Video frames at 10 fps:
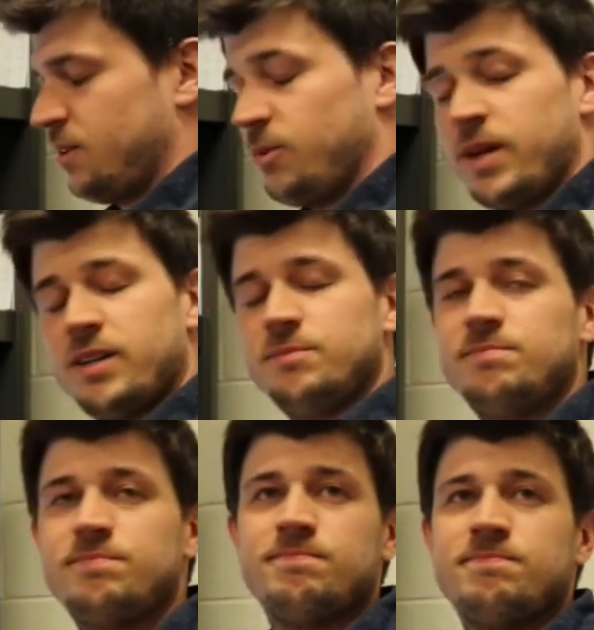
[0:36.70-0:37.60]
Well,
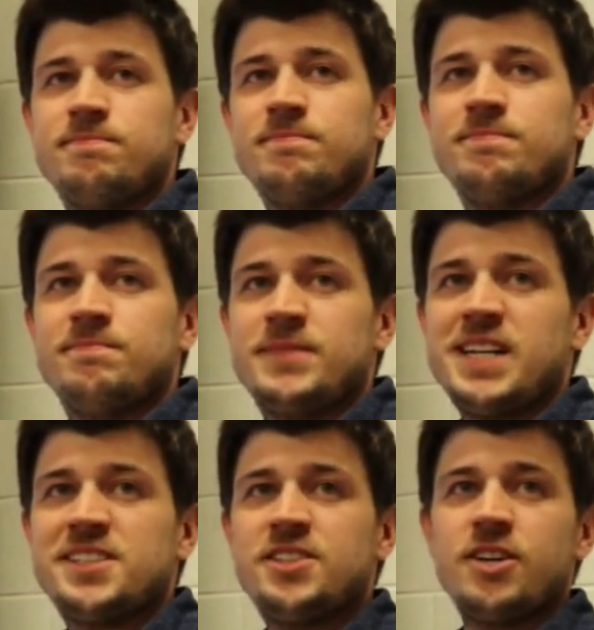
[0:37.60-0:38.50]
I'm
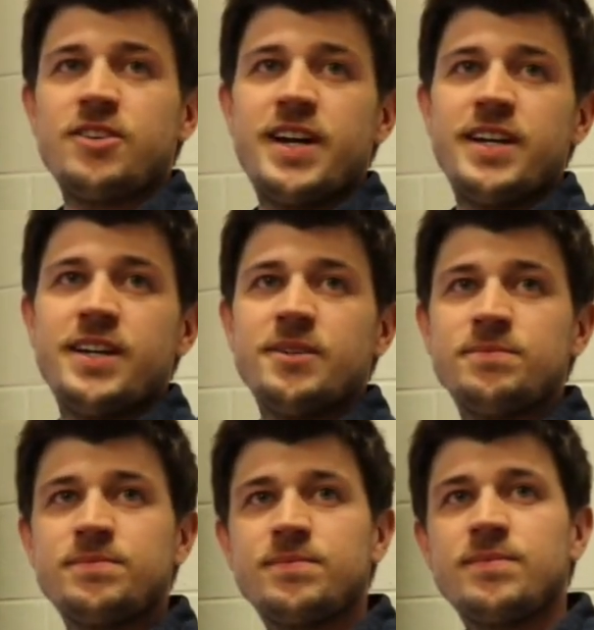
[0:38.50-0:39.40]
kind of stuck right now.
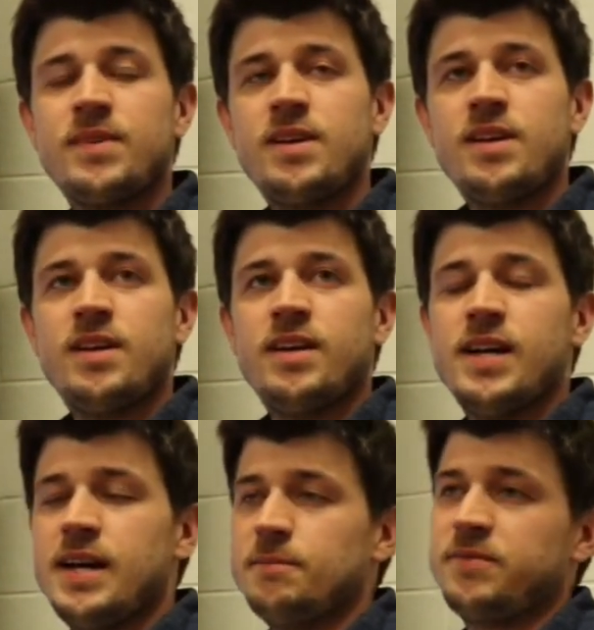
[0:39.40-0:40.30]

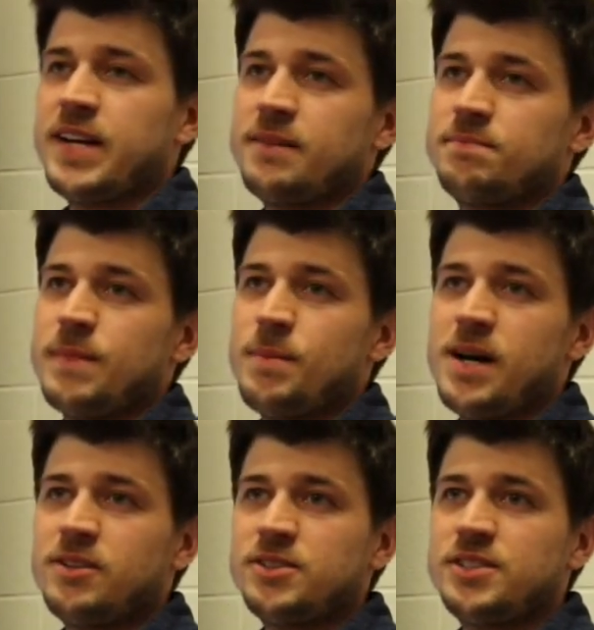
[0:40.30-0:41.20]
Uh, I've got my
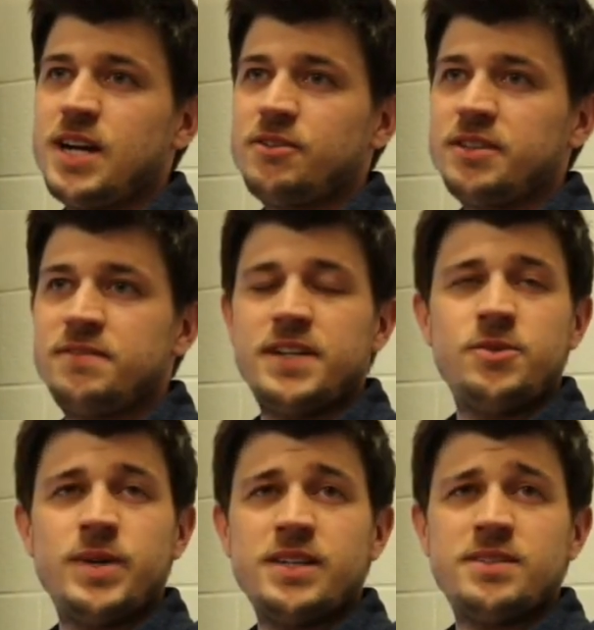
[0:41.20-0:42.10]
model's not really
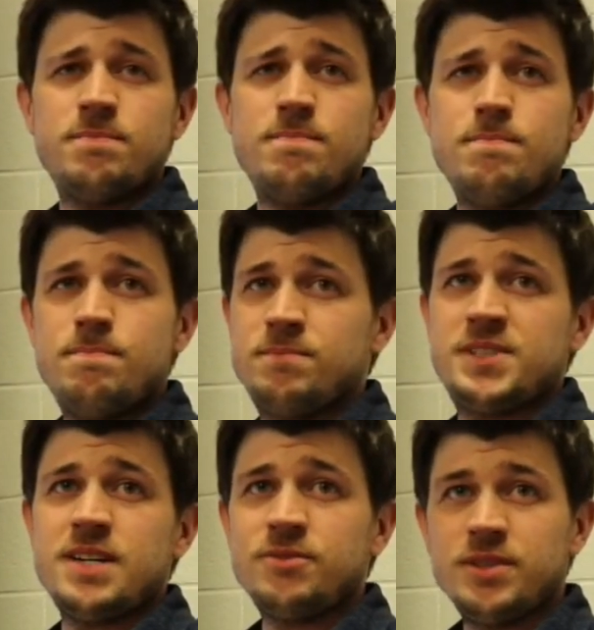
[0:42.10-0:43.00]
fitting well to
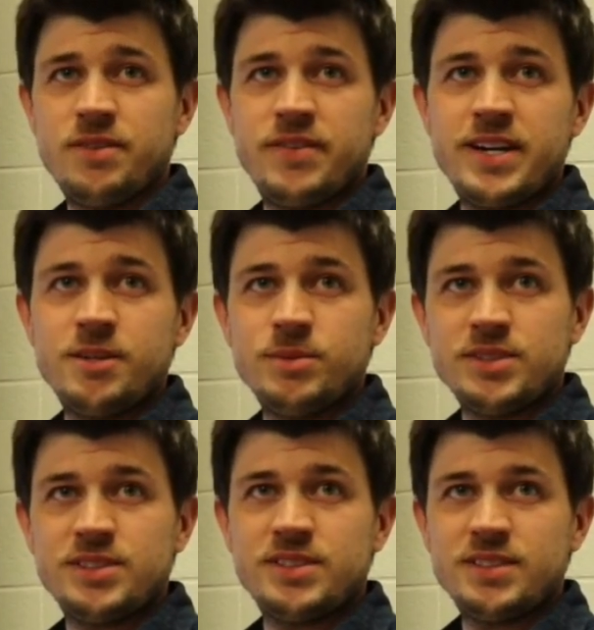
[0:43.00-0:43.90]
several of the
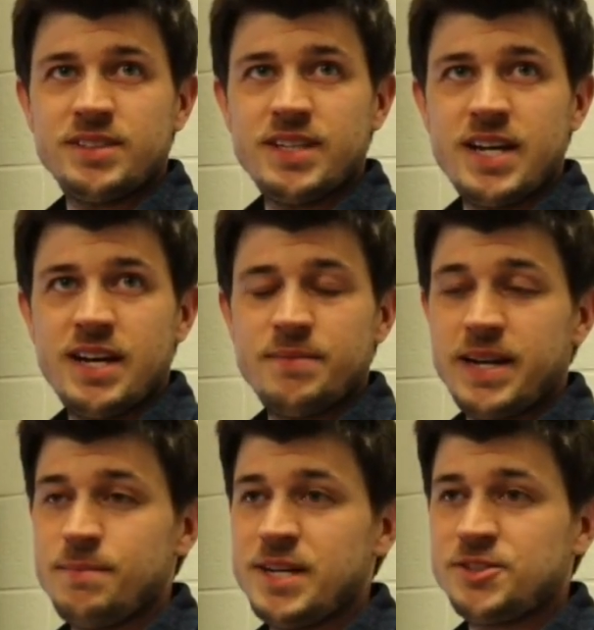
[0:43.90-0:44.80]
variables uh,
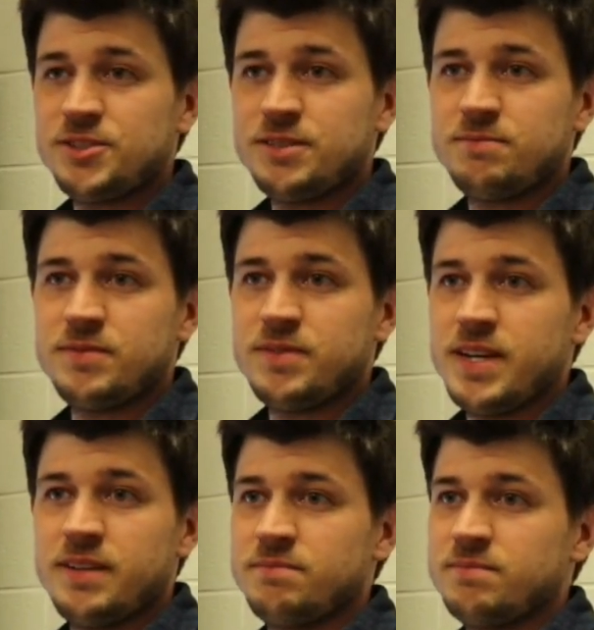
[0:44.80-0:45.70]
that I measured,
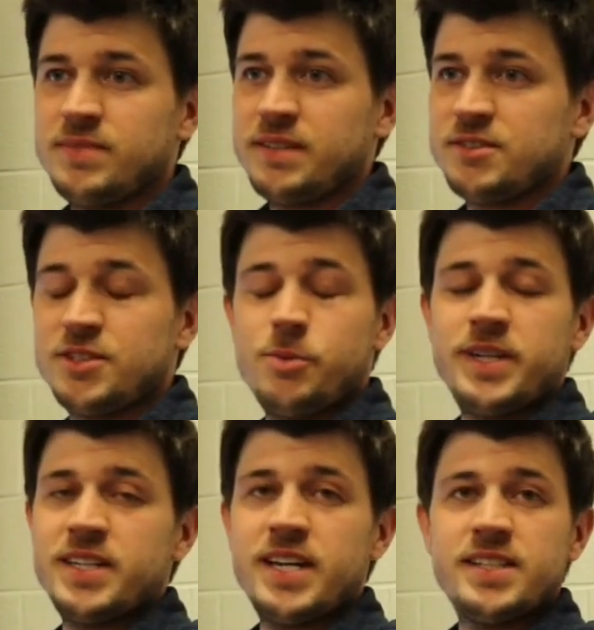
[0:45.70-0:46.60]
it, like for so
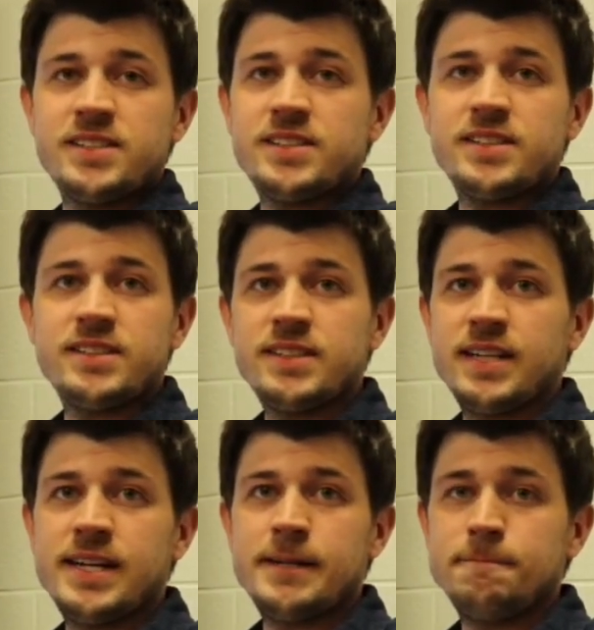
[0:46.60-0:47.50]
many days.
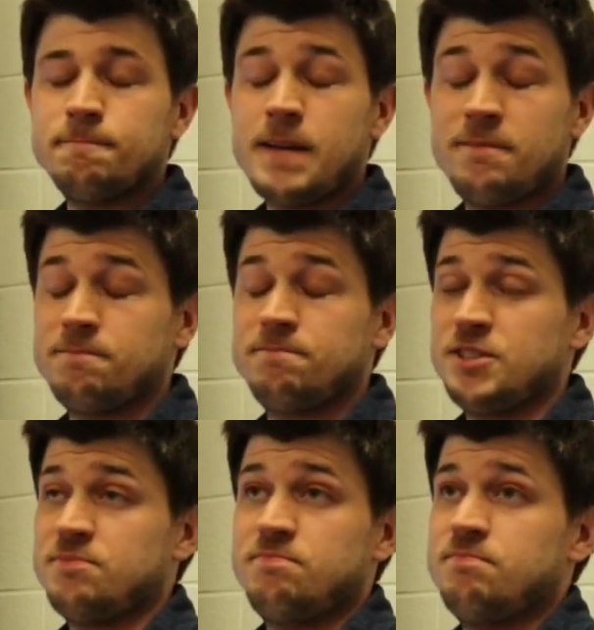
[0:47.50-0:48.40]
Um, I
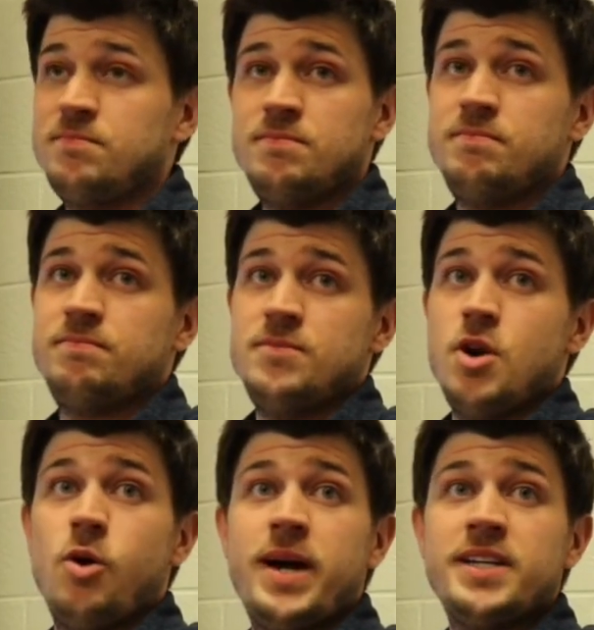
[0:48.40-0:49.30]
just
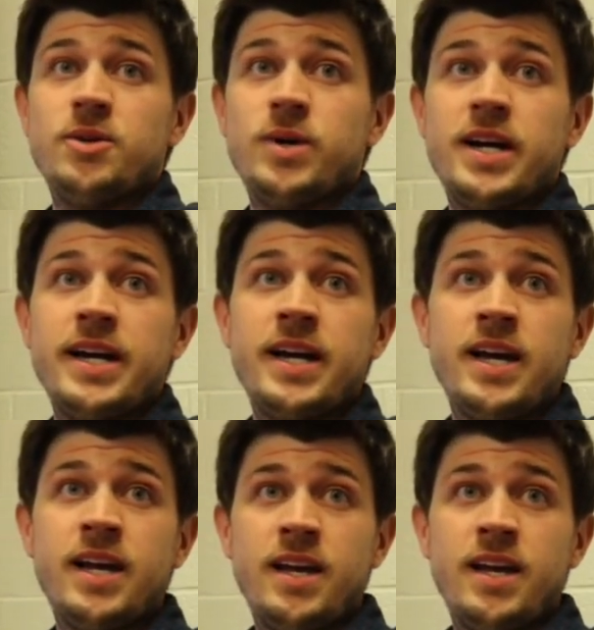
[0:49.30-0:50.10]
no idea why.